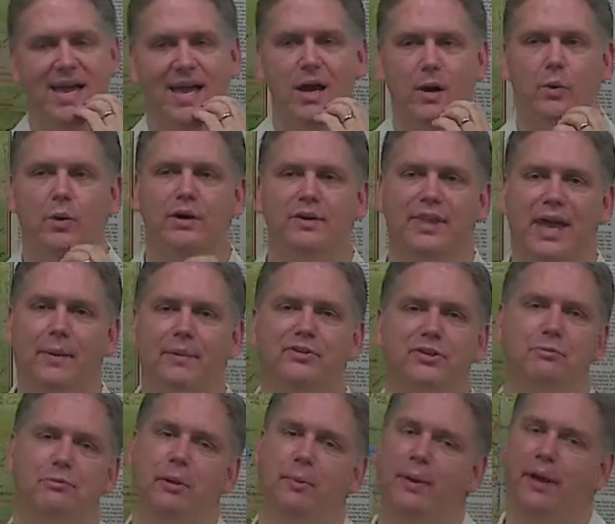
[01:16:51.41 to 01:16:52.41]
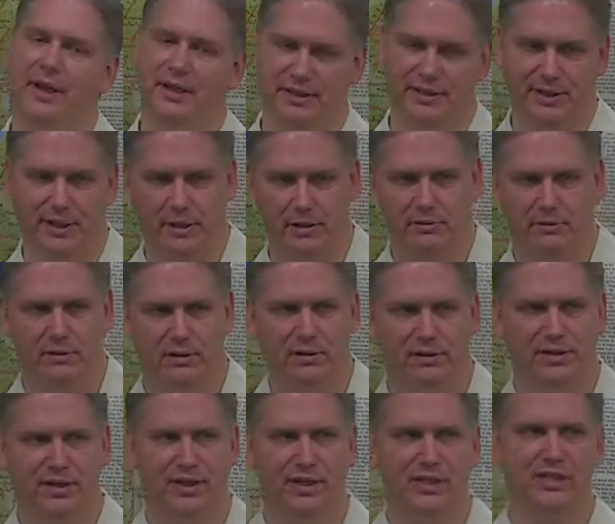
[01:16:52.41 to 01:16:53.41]
well, that was in rebellion, though.
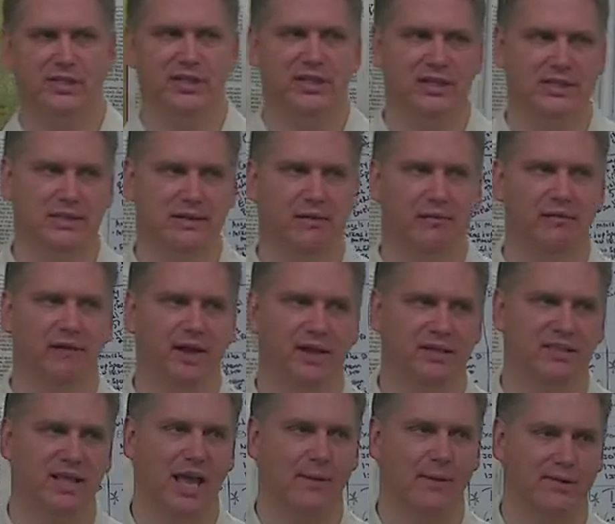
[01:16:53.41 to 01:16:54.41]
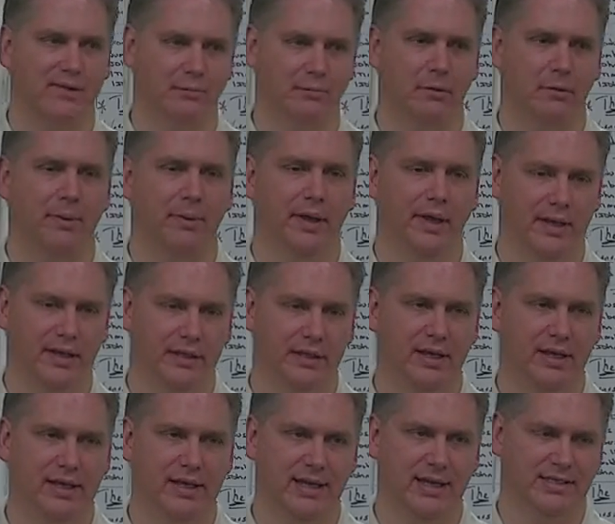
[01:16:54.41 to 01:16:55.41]
To his, to his defense, that was in rebellion.
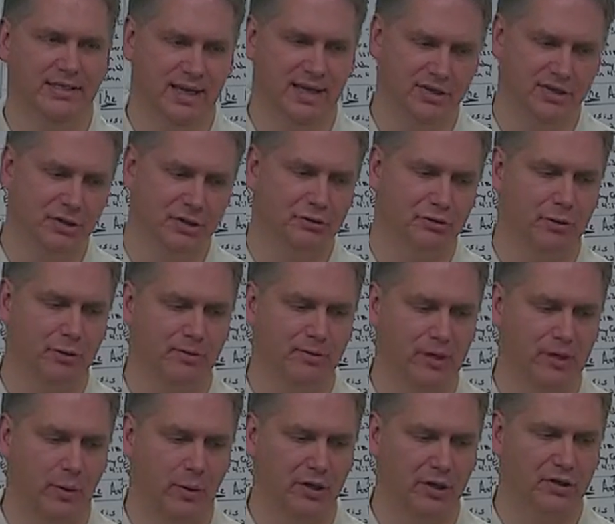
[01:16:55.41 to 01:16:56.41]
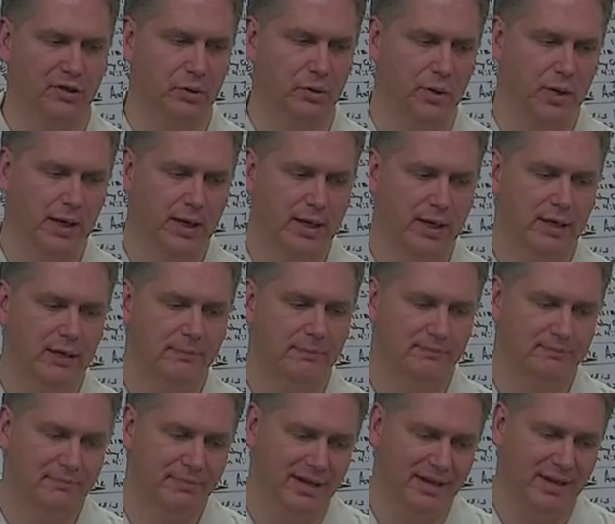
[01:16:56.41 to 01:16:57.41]
He, it says in the scripture he wanted to,
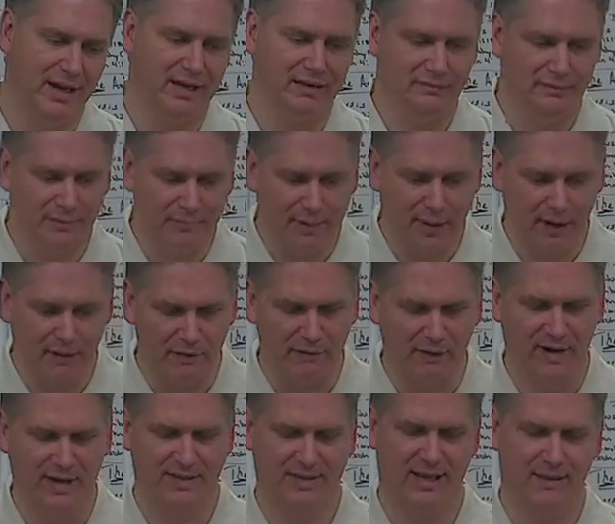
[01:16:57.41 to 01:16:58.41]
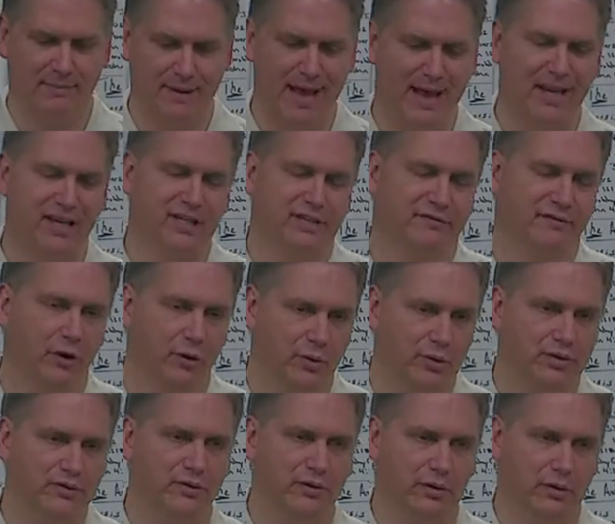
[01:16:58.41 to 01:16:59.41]
and, and paraphrase, get back at his
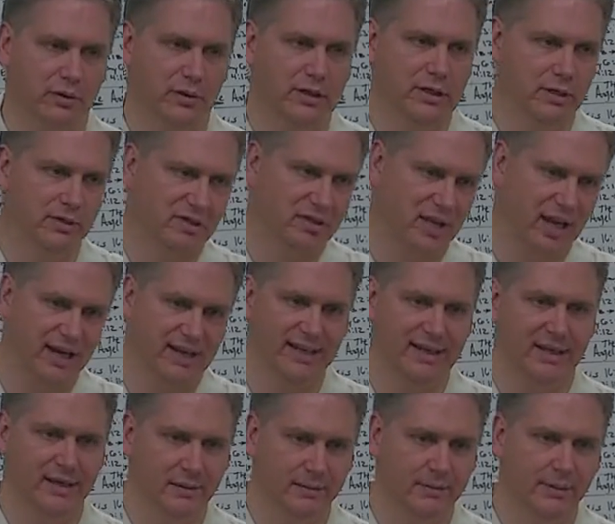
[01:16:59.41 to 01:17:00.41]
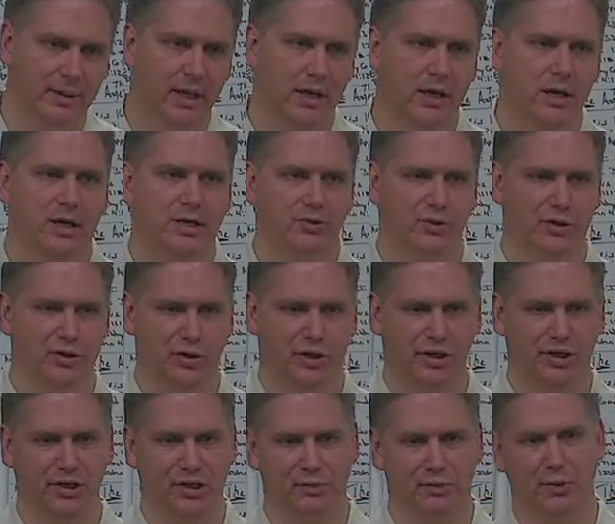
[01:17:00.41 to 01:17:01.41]
folks for you know slighting him. So he took
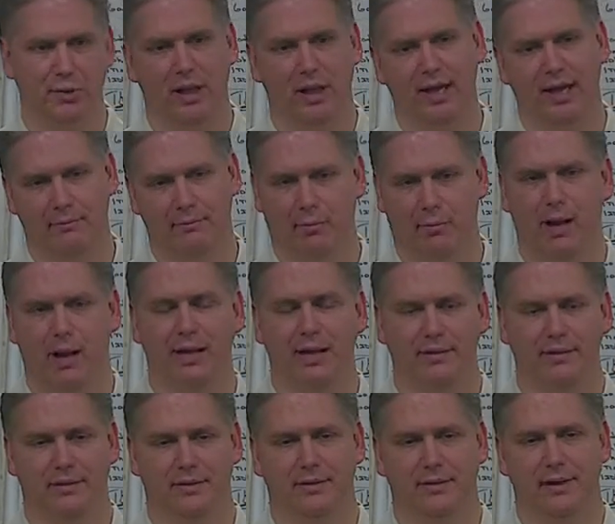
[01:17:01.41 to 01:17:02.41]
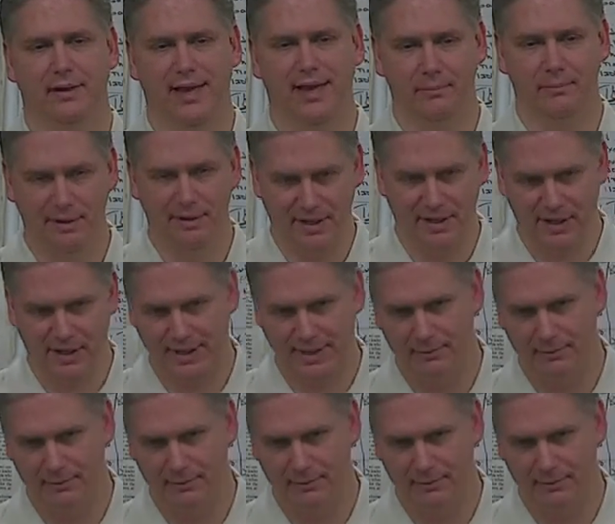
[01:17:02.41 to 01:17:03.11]
an Ishmaelite bride and a Midianite